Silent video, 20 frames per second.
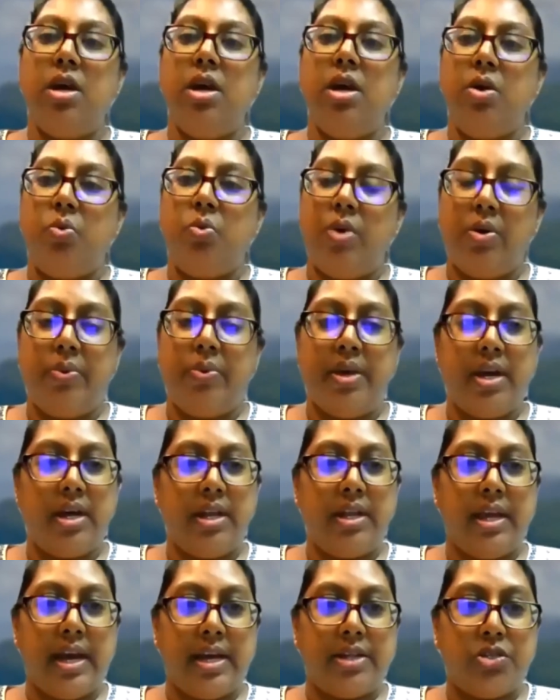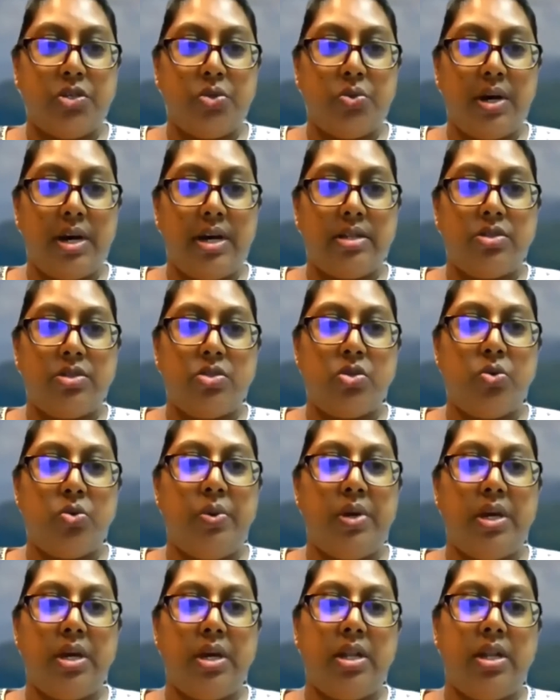where we can get you at, so we
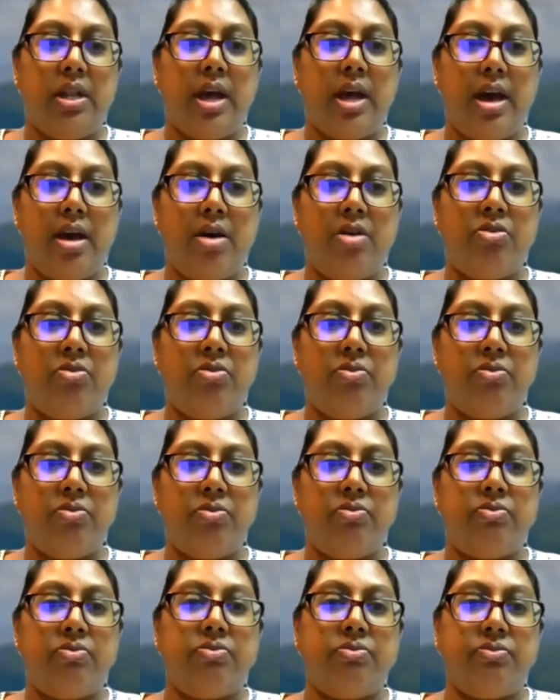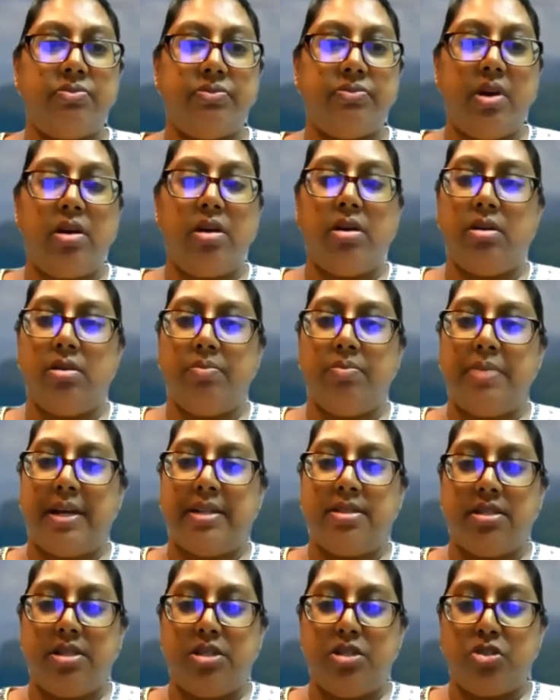can have a better
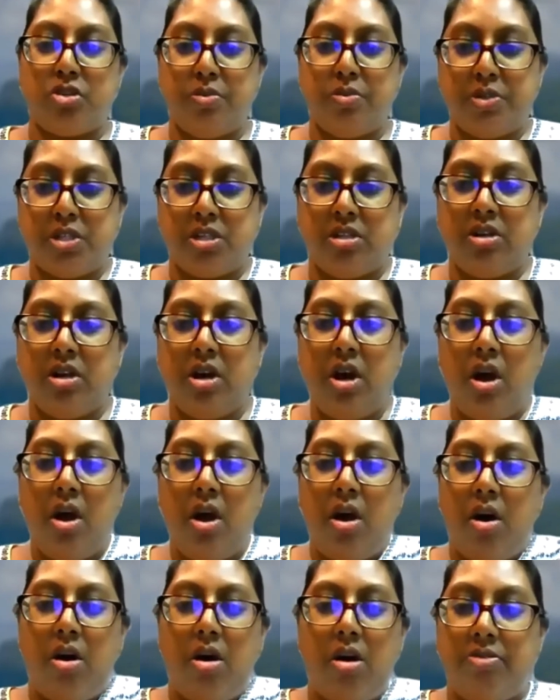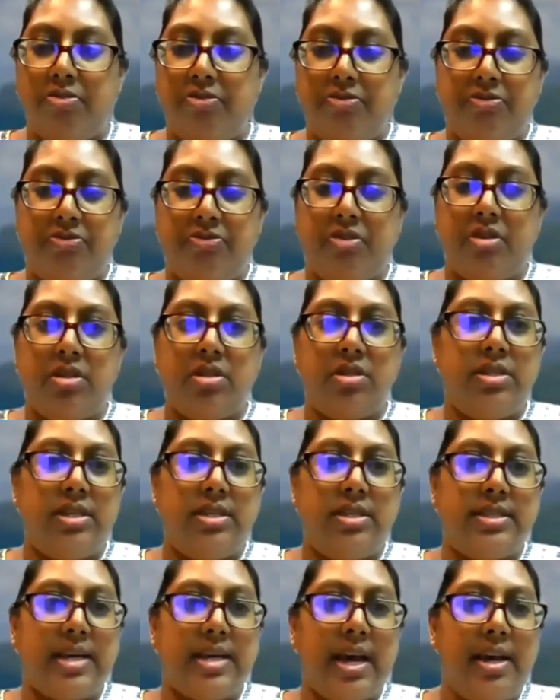description of the
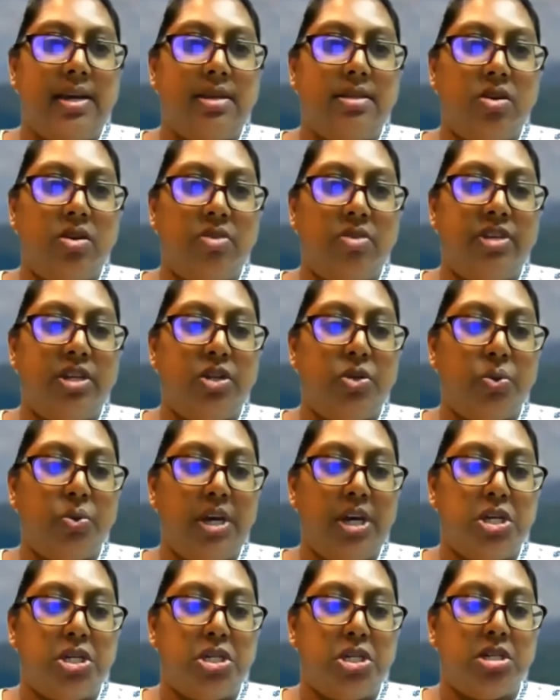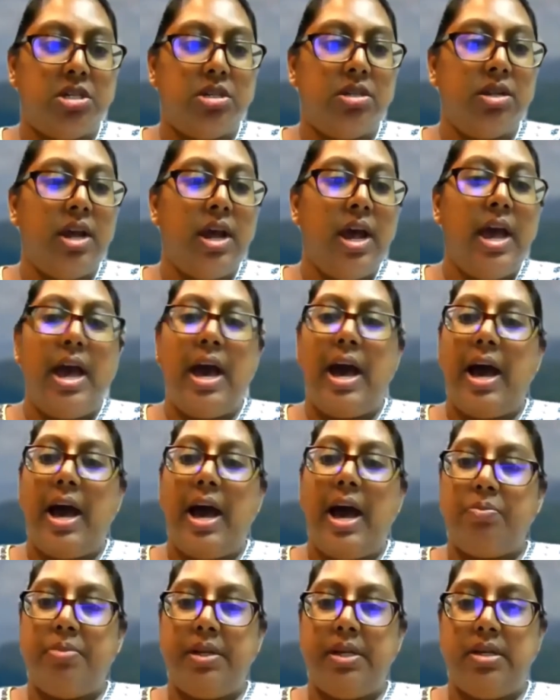site, of the location, and
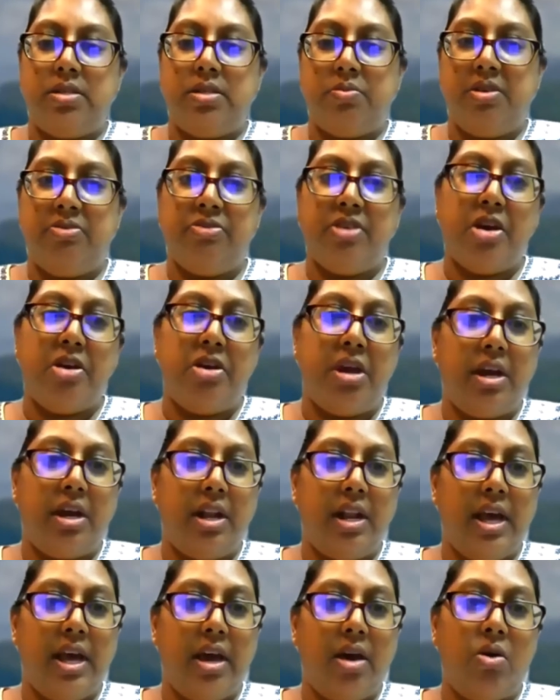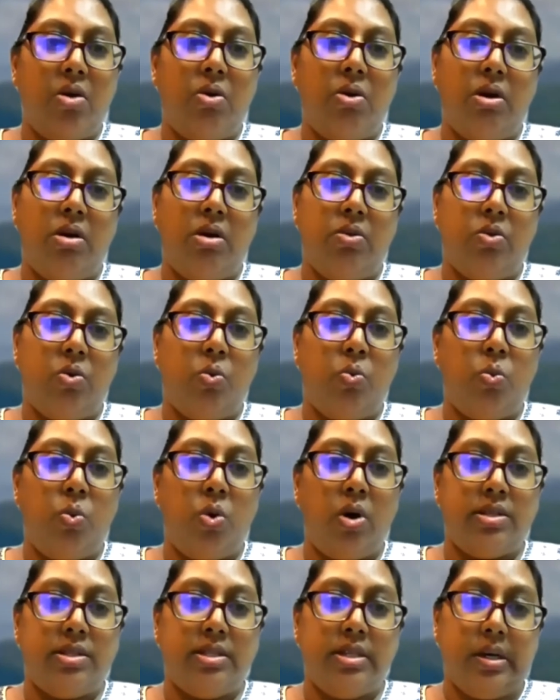please be very clear on
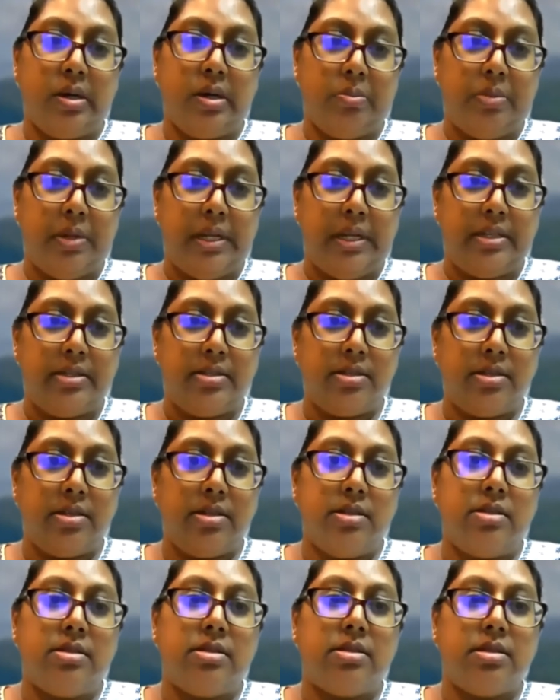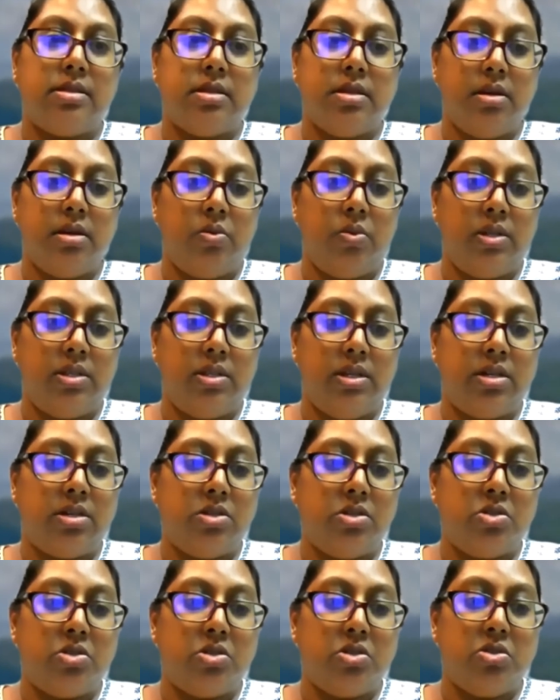what the complaint is, what the
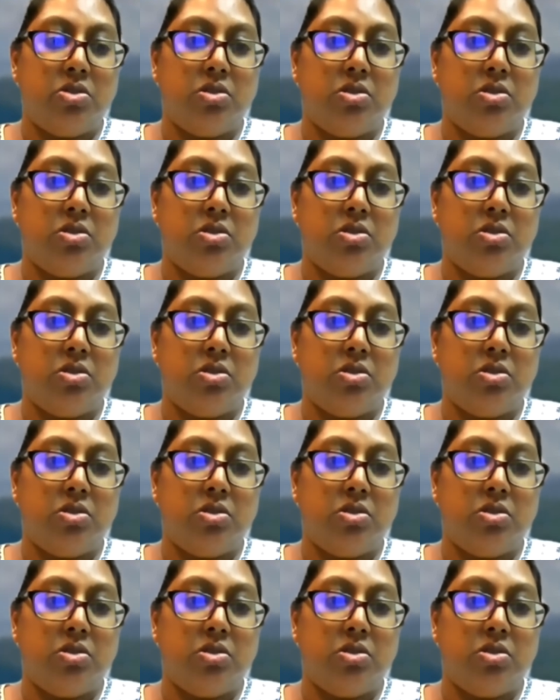concern is.